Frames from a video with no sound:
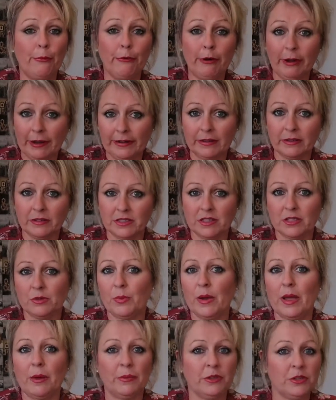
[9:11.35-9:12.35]
brilliant to
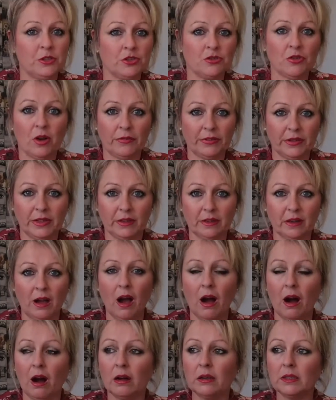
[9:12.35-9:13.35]
wear when you're driving in the
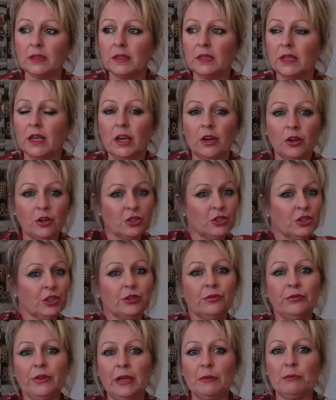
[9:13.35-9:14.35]
car, because you
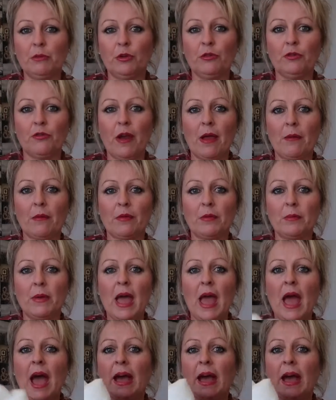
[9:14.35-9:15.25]
can really move around with them.